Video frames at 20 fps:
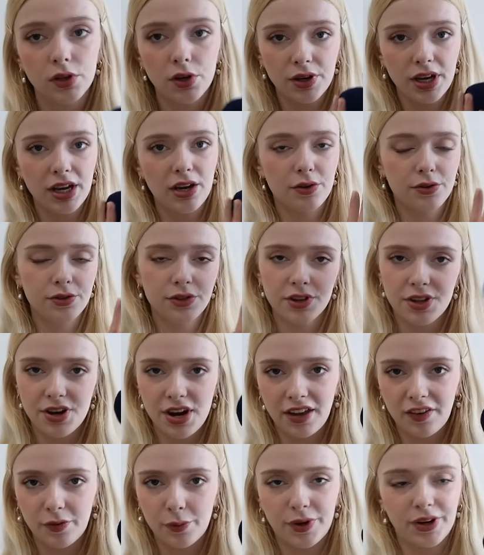Okay, on to the
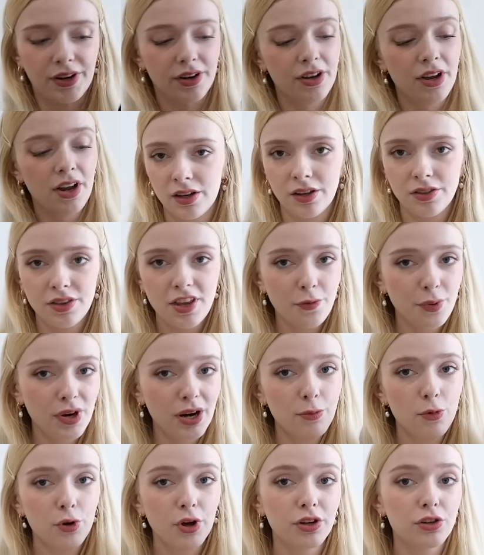next one. This one
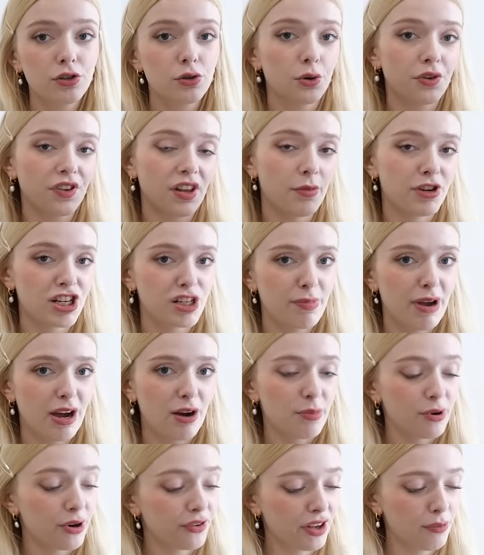I'm not going to talk so much
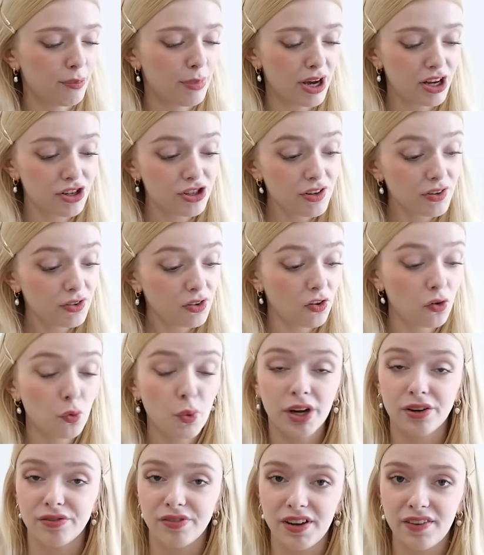about because I purchased this
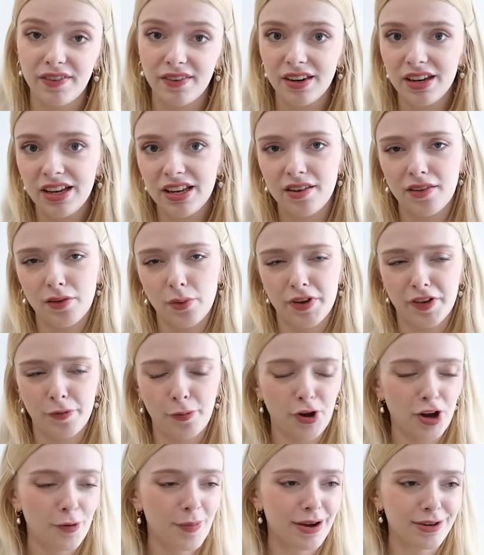quite recently and so I
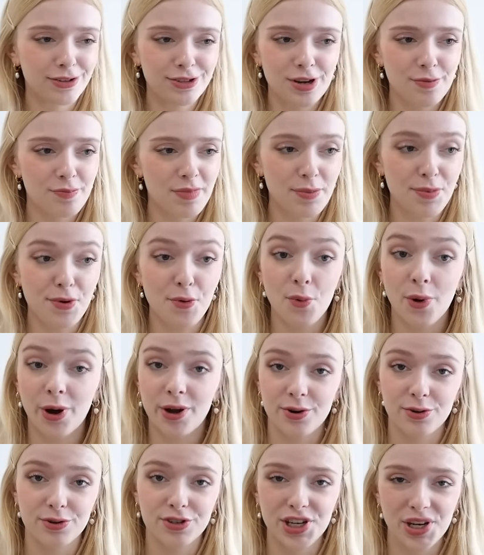spoke about it maybe
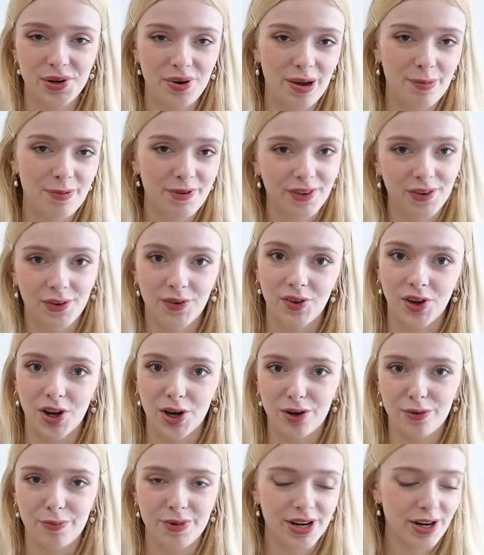one or two episodes
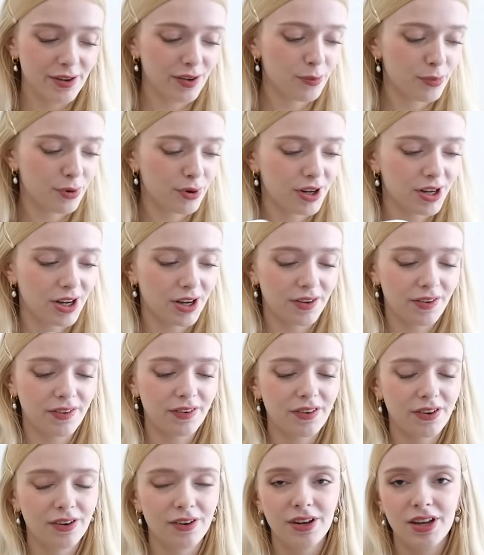ago on my knitting
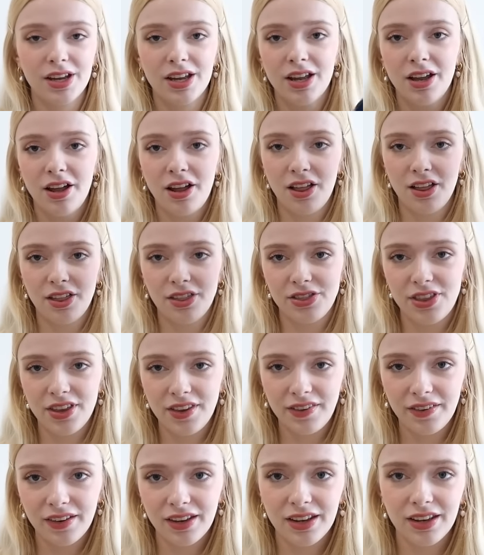podcast.
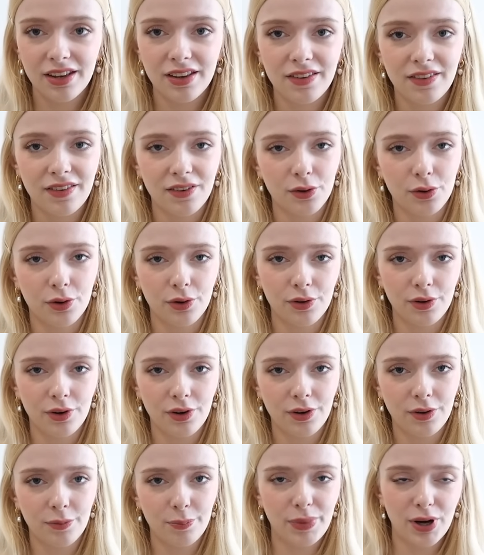This is
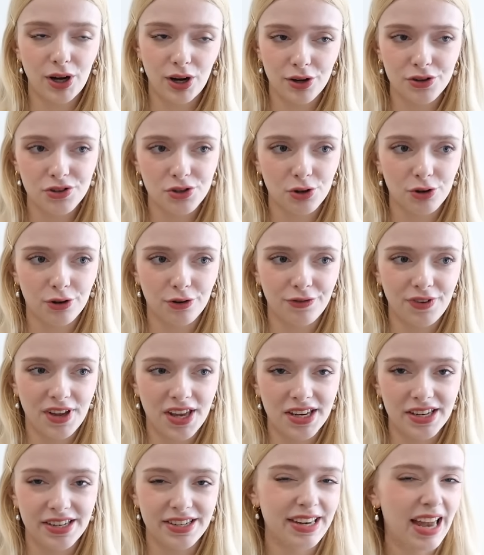part of
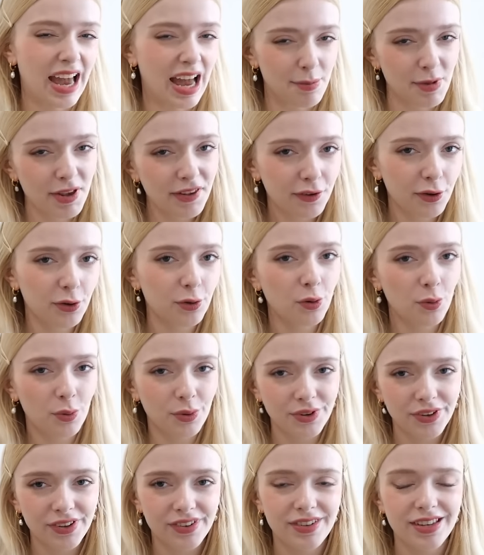a camisole
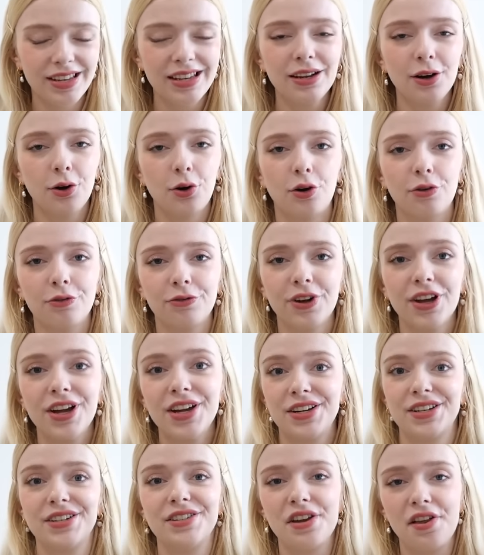quantity of
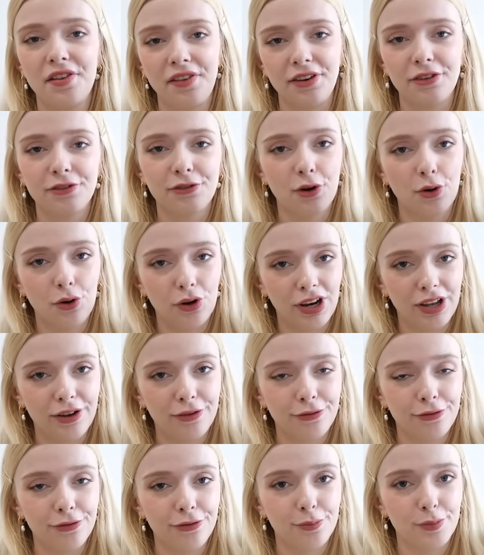Knitting for
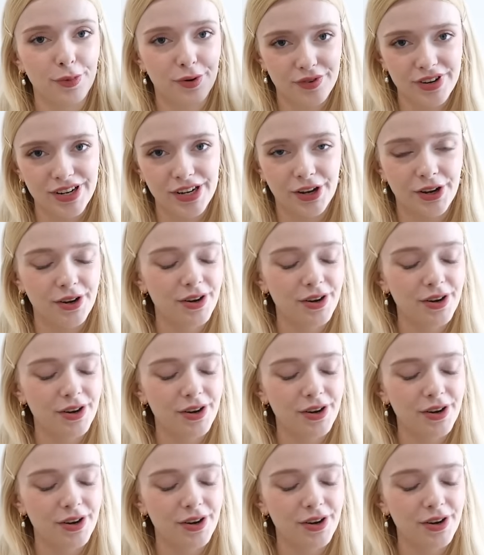Olive Merino.